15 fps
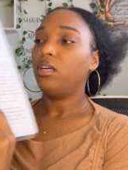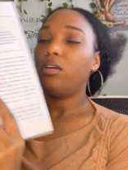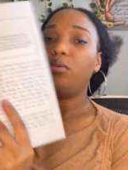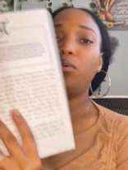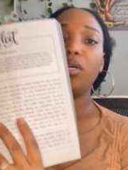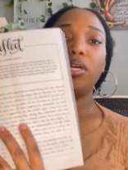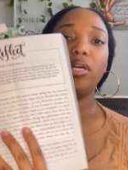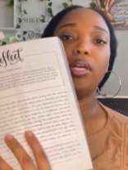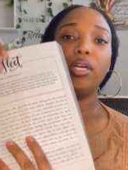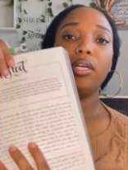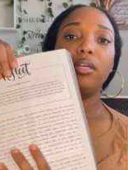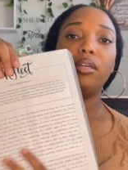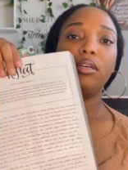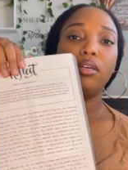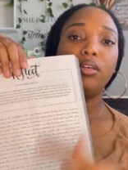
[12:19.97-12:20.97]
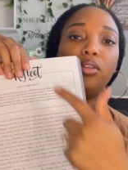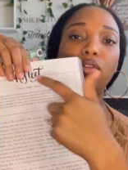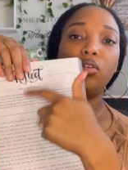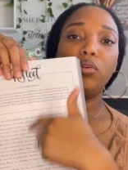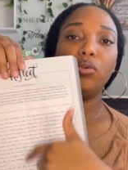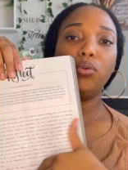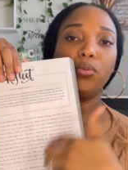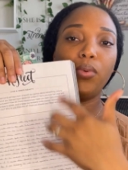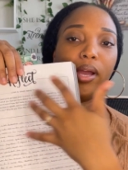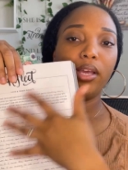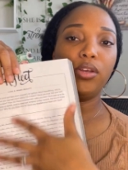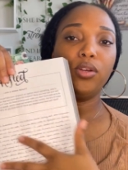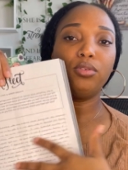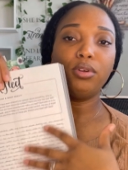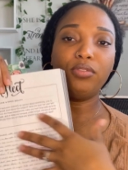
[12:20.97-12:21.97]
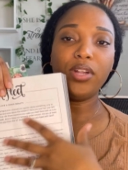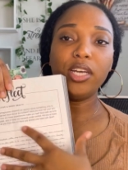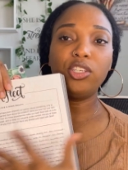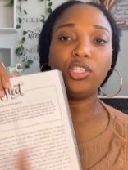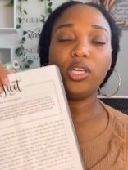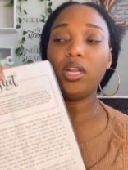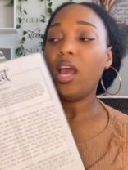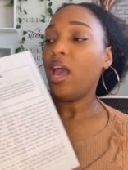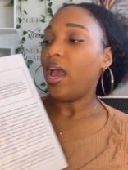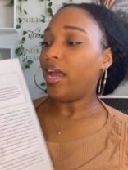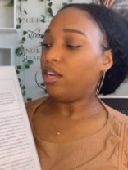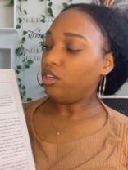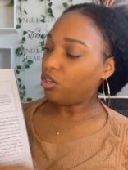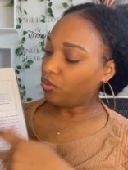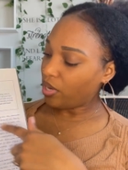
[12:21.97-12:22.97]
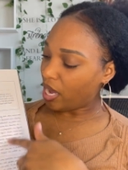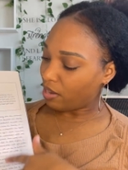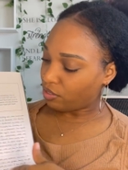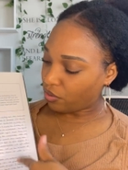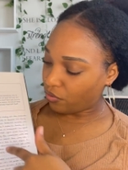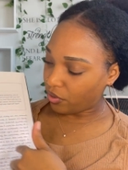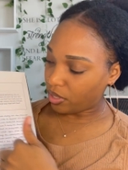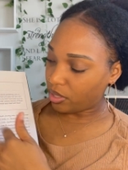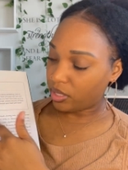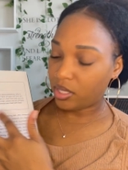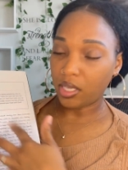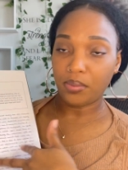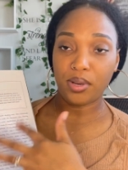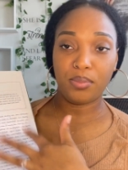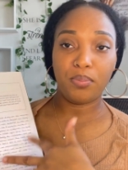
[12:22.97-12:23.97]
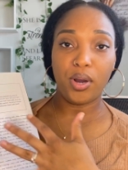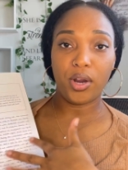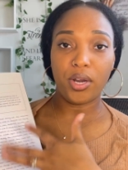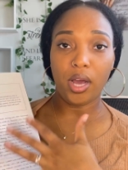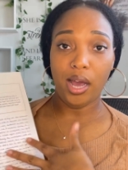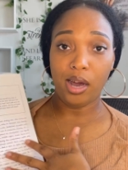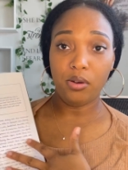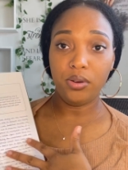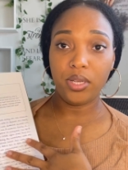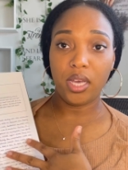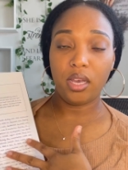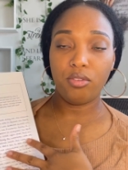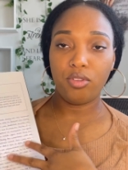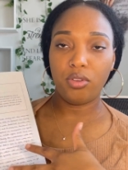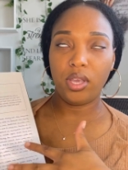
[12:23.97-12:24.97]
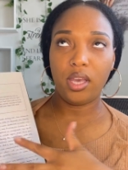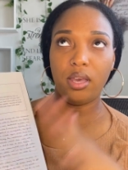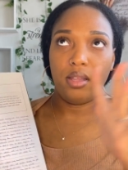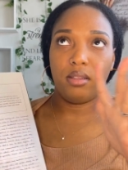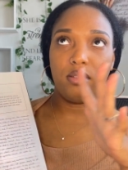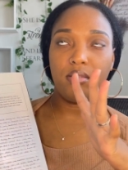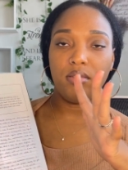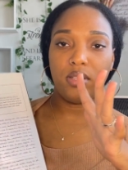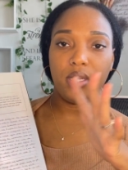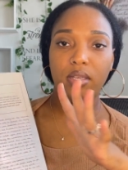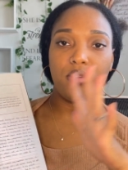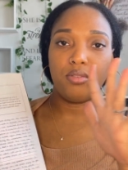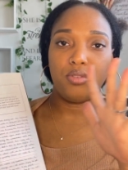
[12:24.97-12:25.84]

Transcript: where you write your reflection, and you don't have to fill this part out in like